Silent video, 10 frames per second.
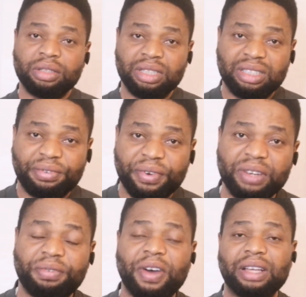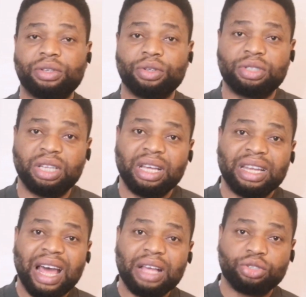the different factors
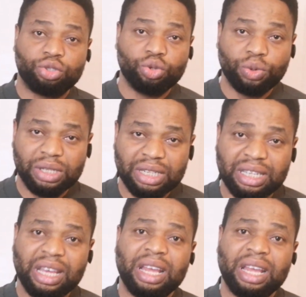that has to do with it.